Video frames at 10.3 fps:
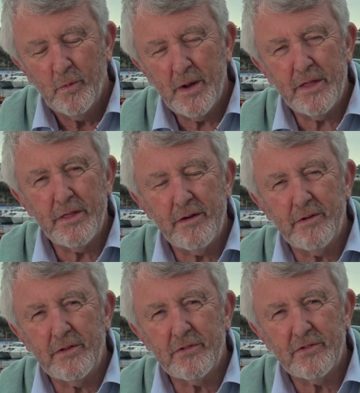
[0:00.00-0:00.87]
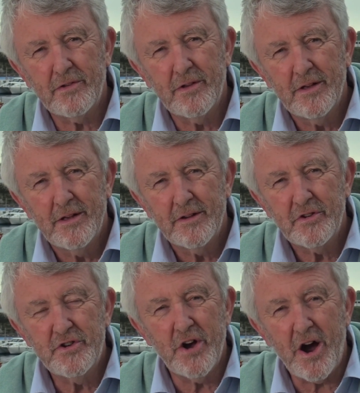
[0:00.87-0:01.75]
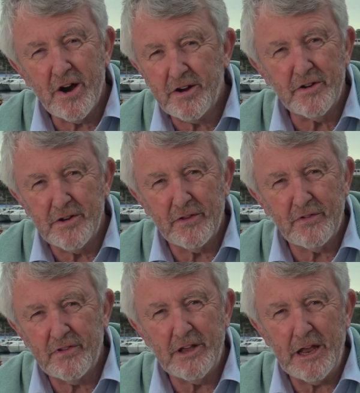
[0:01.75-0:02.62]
Where there is darkness,